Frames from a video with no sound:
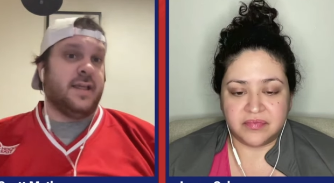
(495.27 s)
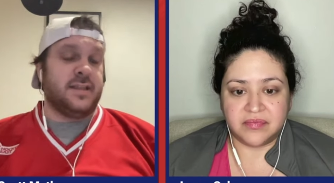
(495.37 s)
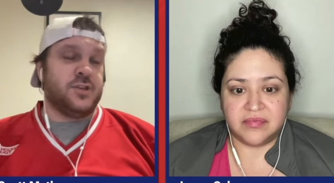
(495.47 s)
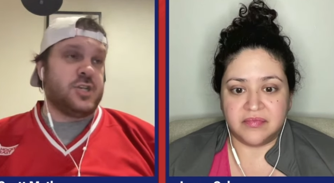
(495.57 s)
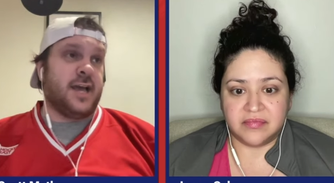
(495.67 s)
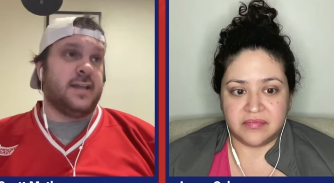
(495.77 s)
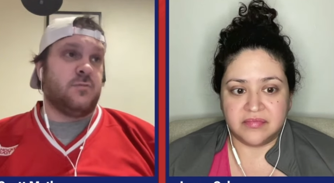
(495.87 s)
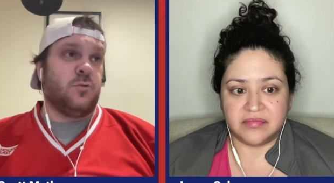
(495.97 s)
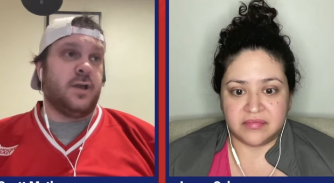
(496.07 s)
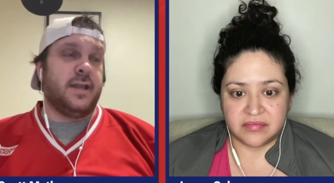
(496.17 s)
Speaker 1: then just kind of
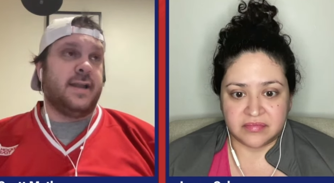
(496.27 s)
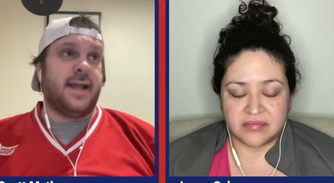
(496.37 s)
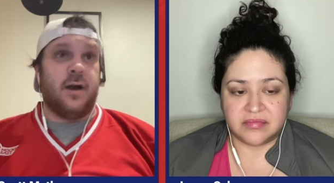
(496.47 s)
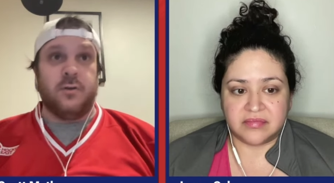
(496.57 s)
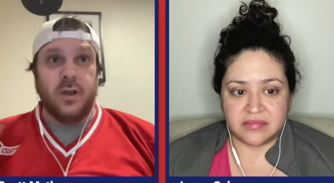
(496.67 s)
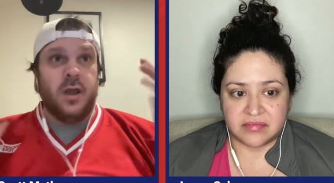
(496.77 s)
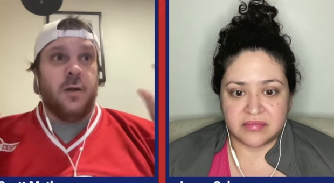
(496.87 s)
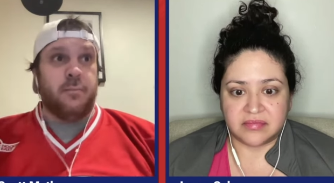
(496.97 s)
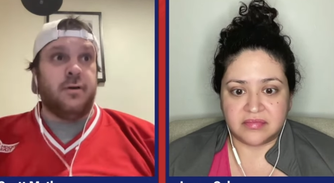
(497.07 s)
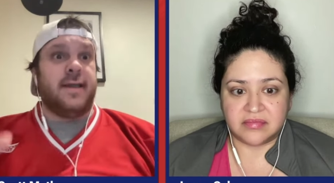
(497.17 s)
waited it out
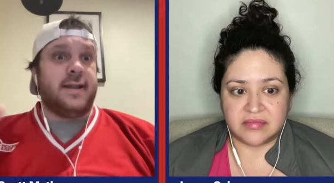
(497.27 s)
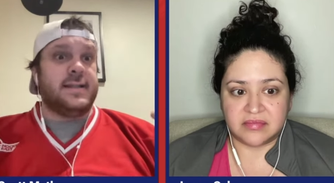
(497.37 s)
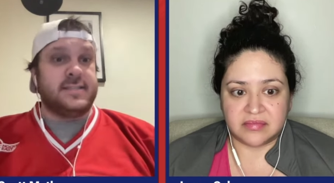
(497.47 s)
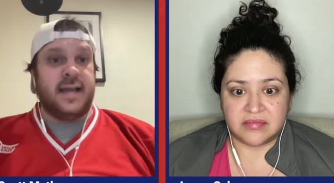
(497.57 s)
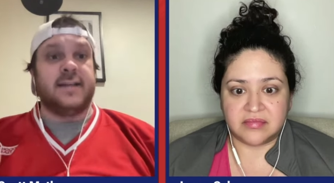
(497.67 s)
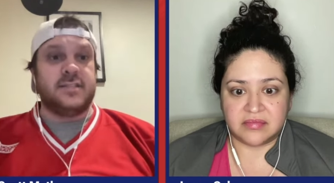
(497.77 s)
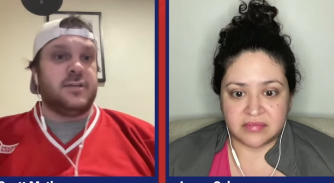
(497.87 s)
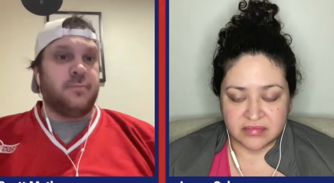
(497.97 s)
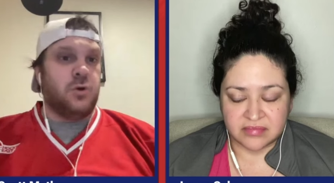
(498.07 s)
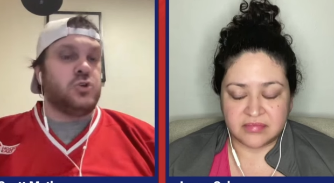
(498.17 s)
played an intense
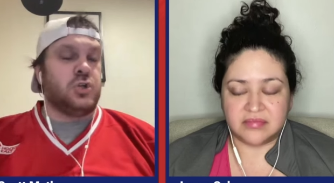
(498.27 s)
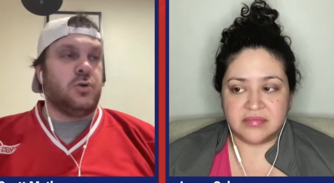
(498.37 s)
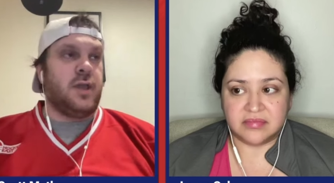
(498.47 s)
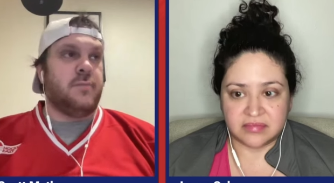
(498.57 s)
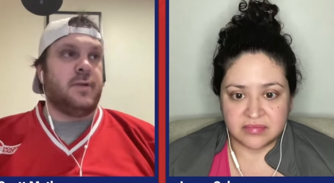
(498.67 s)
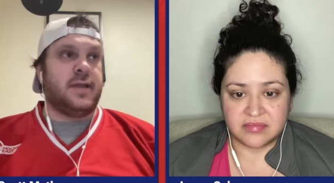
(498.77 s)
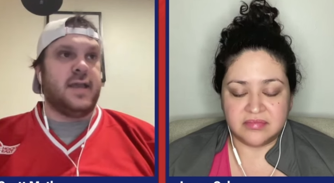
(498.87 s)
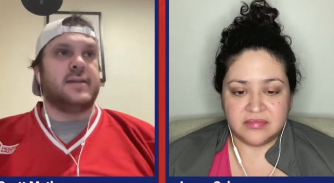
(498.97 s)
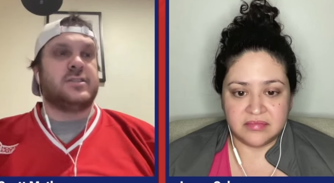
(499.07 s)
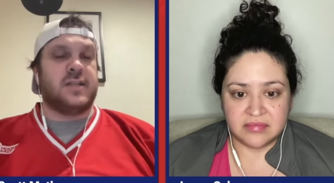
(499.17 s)
emotional game
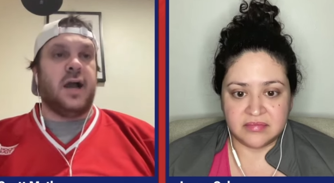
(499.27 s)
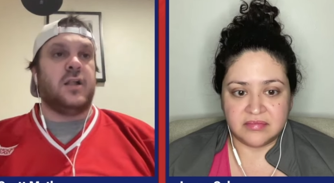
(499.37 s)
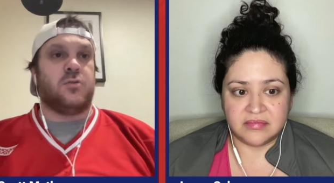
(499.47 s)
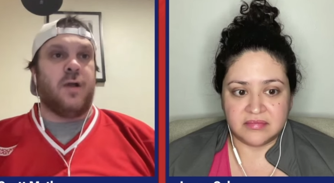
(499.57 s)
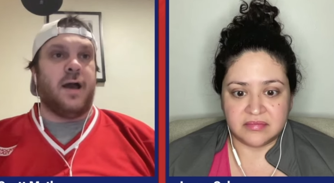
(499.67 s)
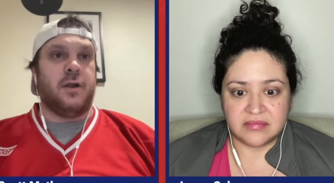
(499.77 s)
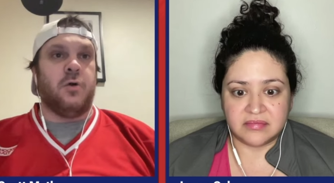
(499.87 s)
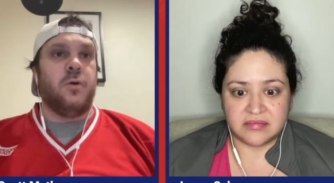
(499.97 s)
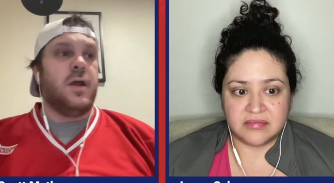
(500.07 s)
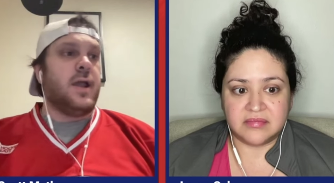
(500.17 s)
against
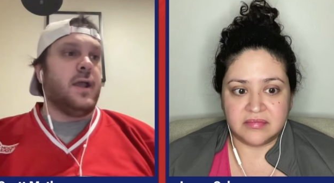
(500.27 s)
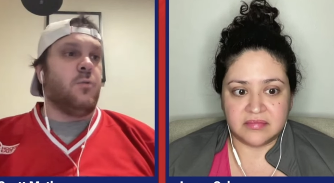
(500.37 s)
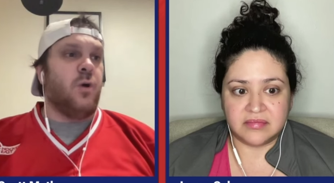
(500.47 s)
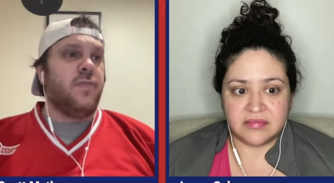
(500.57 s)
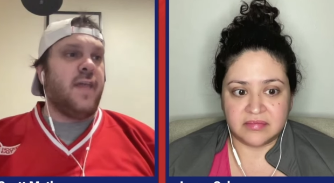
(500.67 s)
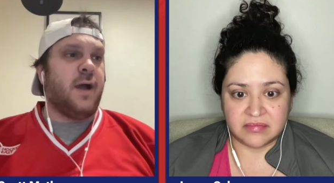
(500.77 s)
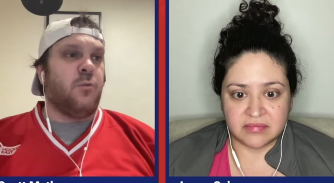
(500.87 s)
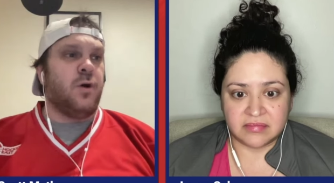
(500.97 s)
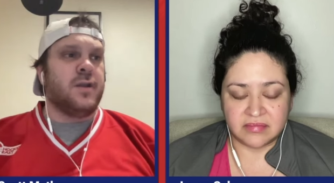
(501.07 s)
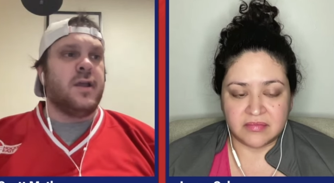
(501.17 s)
Colorado and won that
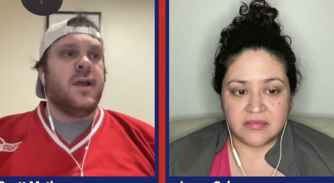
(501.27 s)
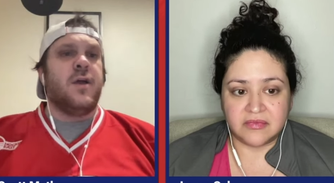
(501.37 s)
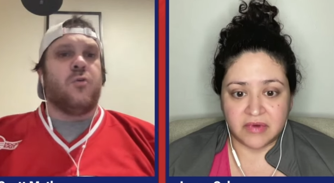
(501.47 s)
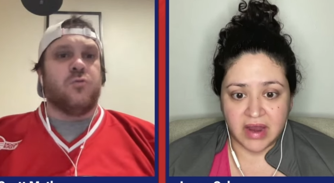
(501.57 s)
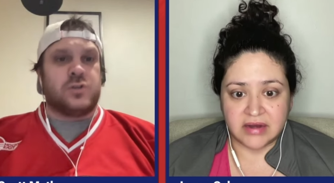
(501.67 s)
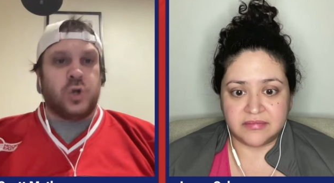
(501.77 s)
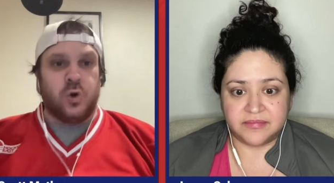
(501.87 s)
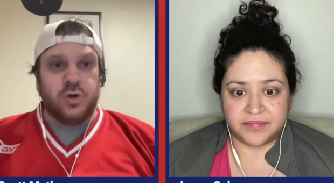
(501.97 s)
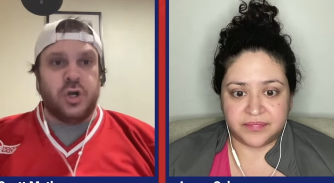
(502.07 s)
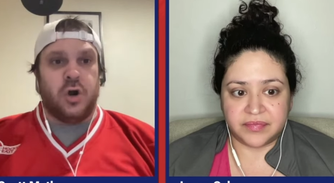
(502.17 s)
one. Right.
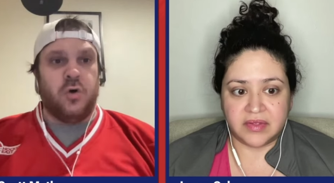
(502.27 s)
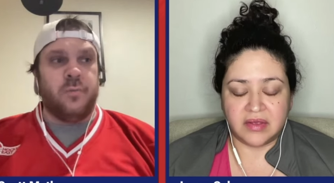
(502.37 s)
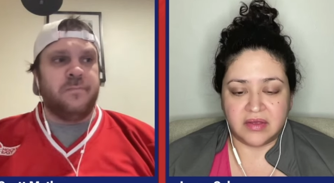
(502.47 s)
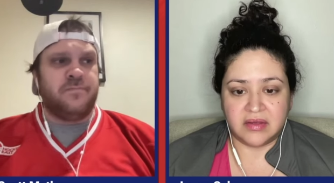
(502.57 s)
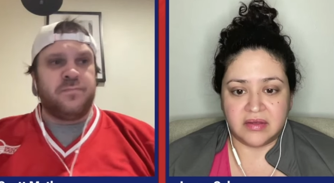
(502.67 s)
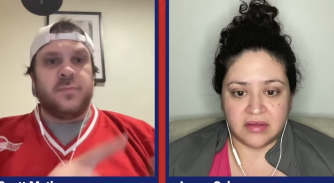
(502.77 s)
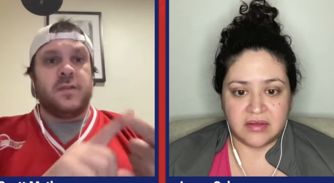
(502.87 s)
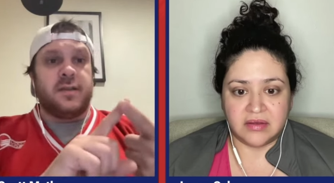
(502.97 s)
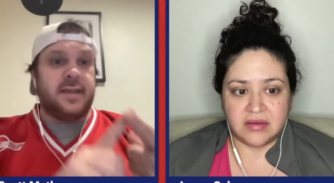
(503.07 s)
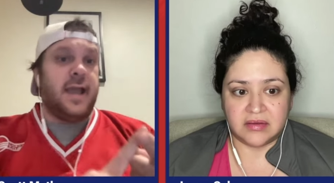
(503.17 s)
Returned home.
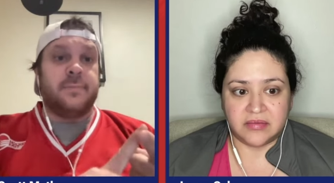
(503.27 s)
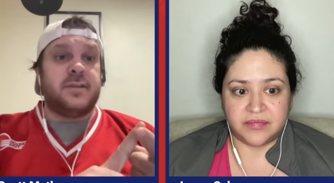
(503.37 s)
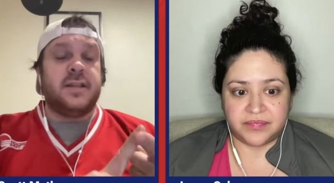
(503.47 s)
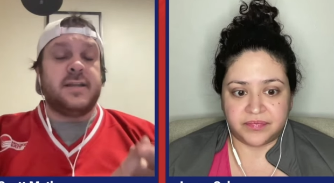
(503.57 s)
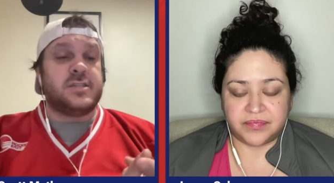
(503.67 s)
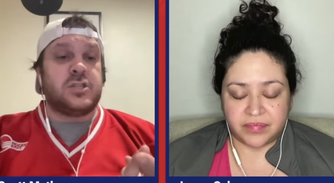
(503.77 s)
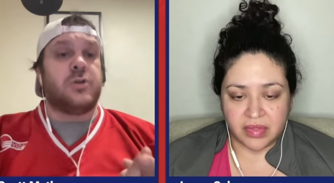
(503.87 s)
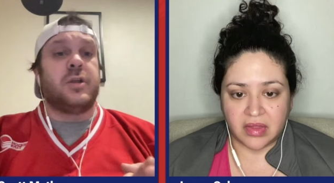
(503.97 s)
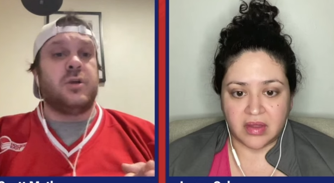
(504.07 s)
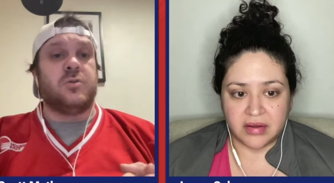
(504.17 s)
Captain hits
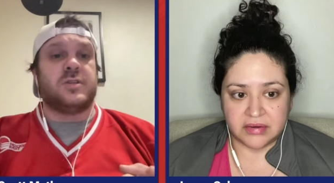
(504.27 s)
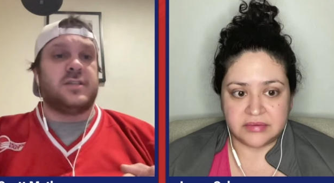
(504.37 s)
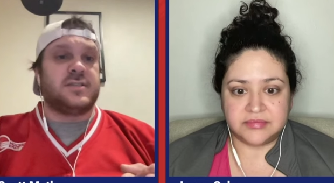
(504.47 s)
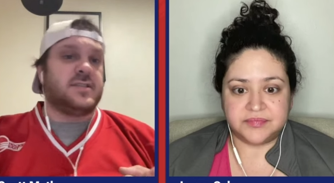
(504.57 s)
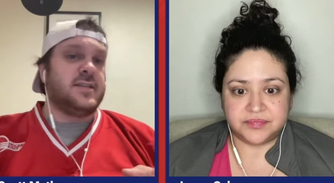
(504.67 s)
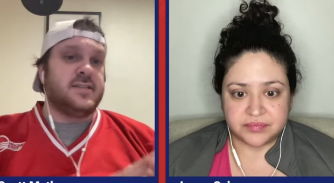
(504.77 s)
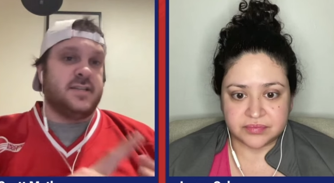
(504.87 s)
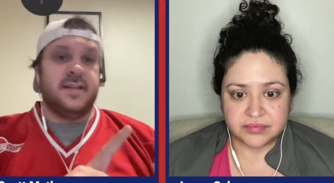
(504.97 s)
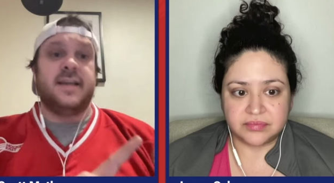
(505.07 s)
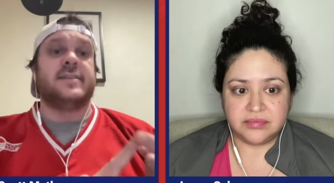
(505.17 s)
30 goals on the
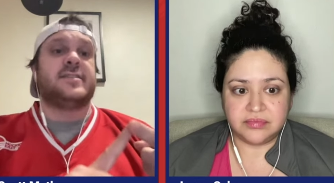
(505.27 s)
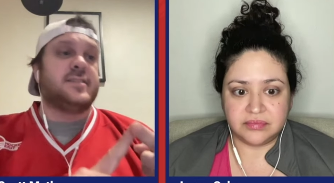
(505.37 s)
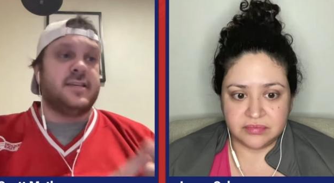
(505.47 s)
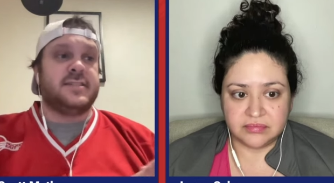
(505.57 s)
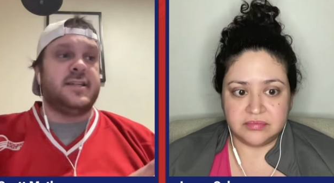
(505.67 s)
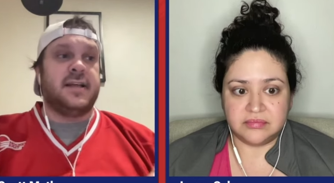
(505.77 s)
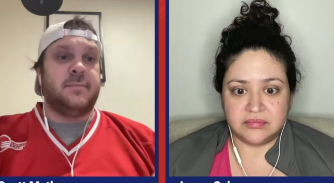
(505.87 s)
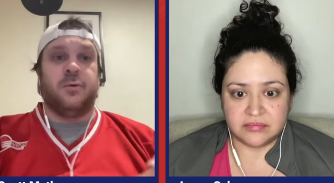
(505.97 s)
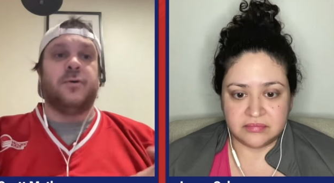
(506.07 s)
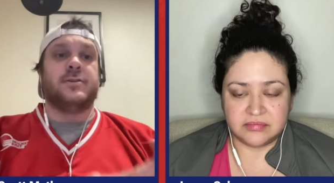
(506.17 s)
season, hits 69
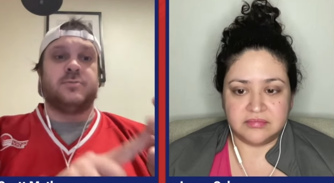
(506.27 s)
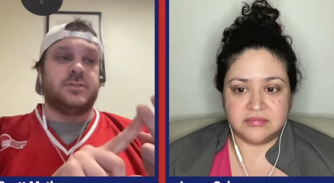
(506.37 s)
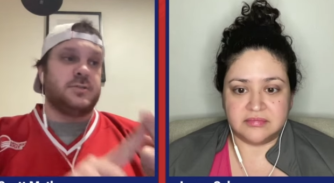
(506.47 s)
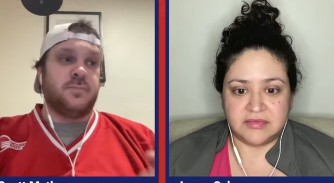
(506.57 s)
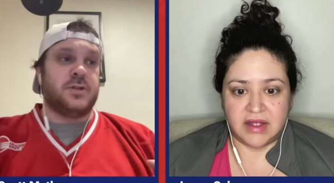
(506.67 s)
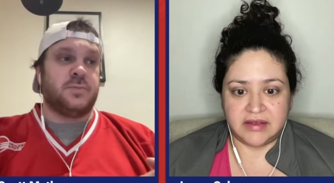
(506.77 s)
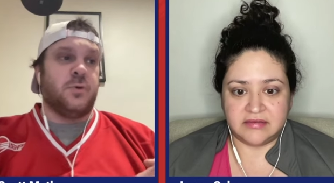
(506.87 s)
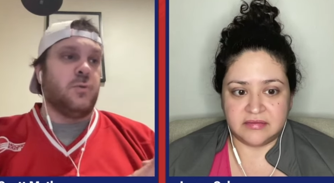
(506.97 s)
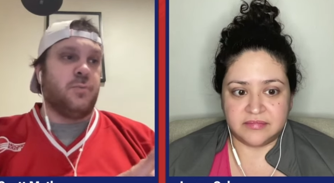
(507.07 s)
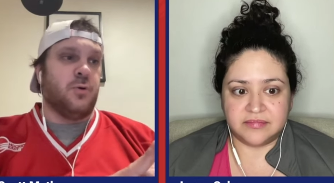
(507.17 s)
points, which is nice. much
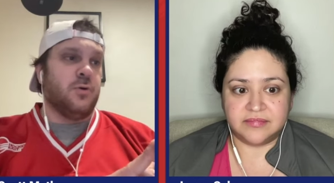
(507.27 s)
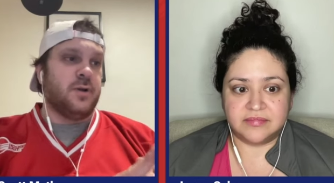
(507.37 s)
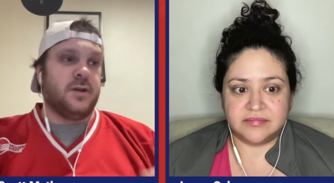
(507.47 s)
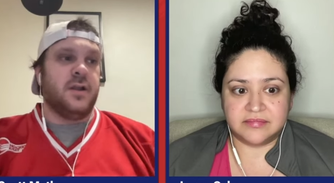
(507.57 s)
more important.